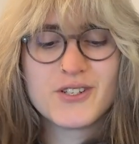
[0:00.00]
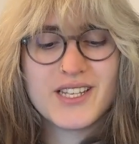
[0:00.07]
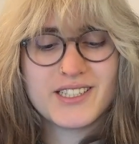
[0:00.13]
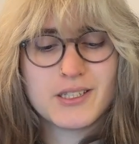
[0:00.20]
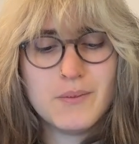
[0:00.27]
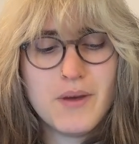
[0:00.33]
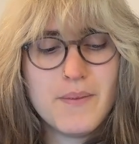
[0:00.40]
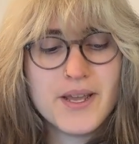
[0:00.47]

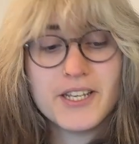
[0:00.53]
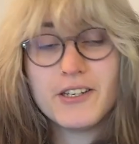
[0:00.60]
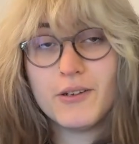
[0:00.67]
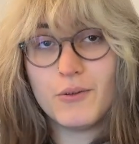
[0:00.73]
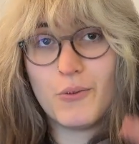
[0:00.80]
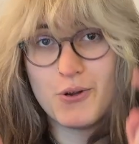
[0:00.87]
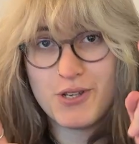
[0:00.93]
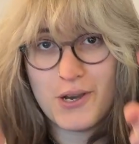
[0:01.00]
like the Mimic,
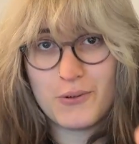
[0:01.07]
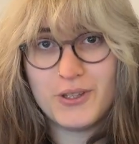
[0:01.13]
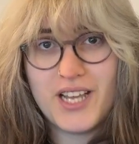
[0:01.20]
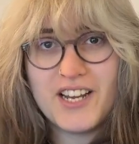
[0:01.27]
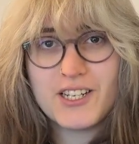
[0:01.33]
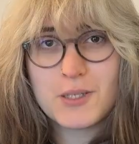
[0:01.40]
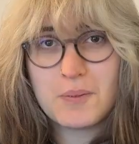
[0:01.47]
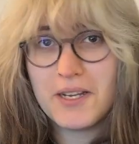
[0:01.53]
which I will
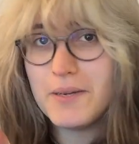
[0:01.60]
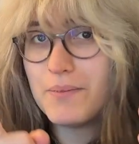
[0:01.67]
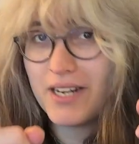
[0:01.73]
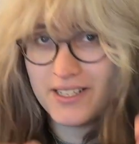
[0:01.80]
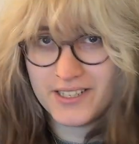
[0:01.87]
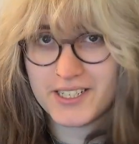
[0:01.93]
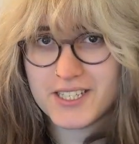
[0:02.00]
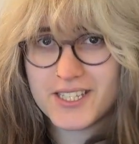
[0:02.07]
not explain, but
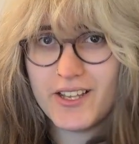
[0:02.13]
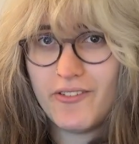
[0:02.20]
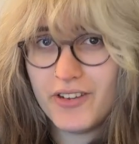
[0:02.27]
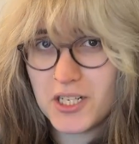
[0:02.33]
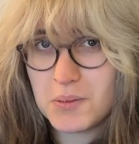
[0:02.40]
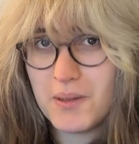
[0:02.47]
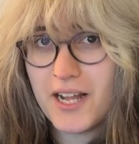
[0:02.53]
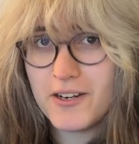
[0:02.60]
I think it's
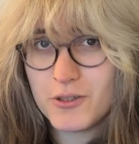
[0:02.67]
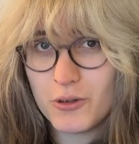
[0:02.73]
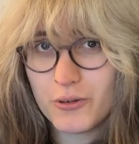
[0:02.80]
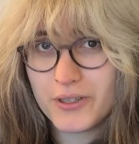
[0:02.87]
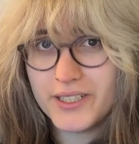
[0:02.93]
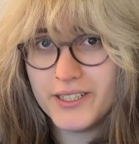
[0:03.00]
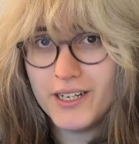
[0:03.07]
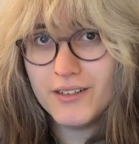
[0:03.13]

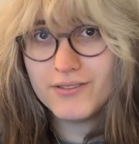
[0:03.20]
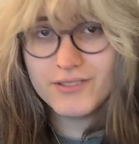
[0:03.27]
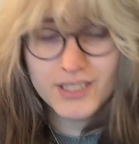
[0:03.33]
self-explanatory enough,